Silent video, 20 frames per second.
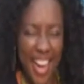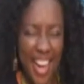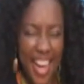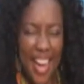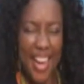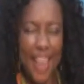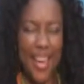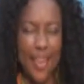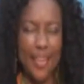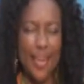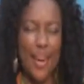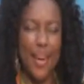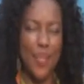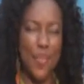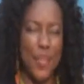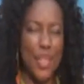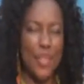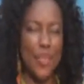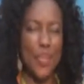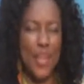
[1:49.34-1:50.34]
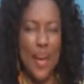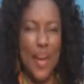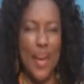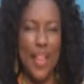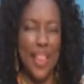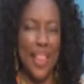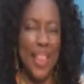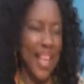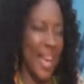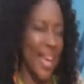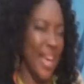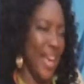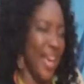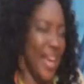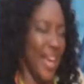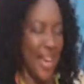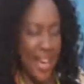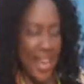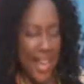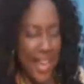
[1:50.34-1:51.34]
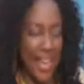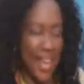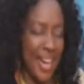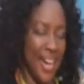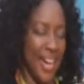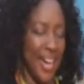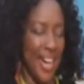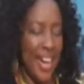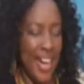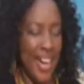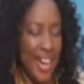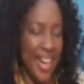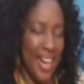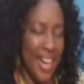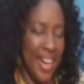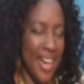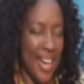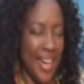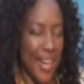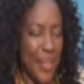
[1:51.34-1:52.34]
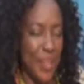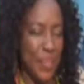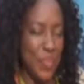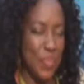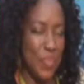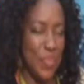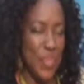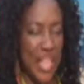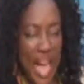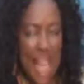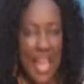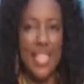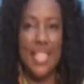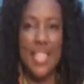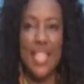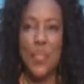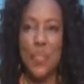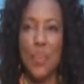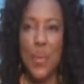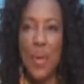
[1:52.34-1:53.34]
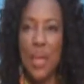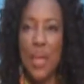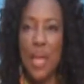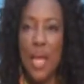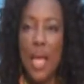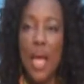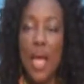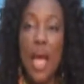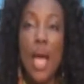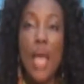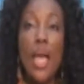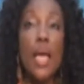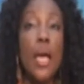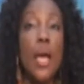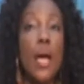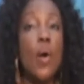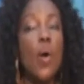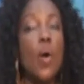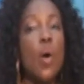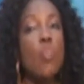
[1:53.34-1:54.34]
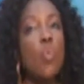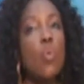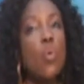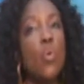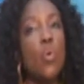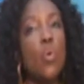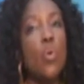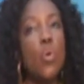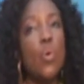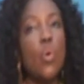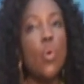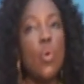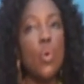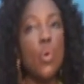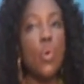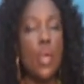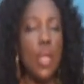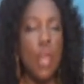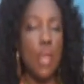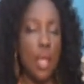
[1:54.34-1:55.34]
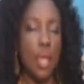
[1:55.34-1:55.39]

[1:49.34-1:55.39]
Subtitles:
that puts me on the, dancing mode. It can come coolly.